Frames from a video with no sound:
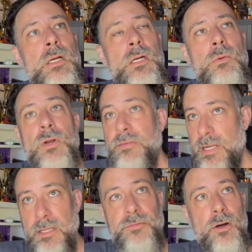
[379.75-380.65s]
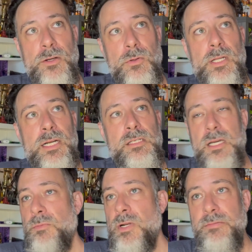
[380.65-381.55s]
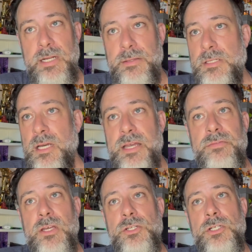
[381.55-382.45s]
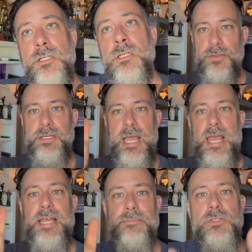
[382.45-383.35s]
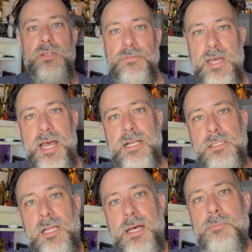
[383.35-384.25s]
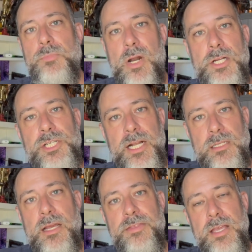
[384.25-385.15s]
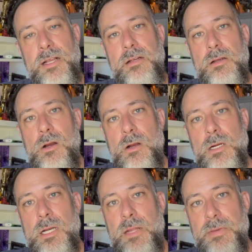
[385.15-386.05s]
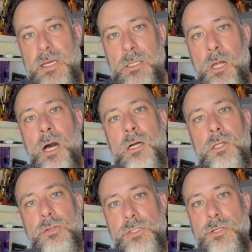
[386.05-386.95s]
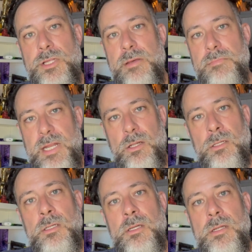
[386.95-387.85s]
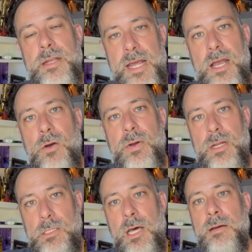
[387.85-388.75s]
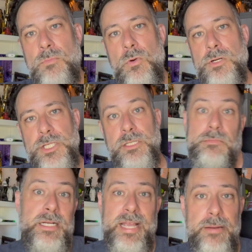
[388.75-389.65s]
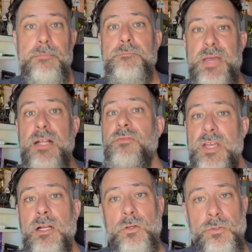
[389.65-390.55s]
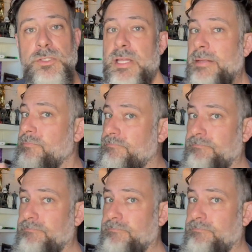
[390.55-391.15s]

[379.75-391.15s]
We're never getting the Fondor, like I said. We're never getting the TIE Avenger. The aims of the Haslab project, I think, are going to be a lot closer to the middle now, and a lot more just, again, big vehicles that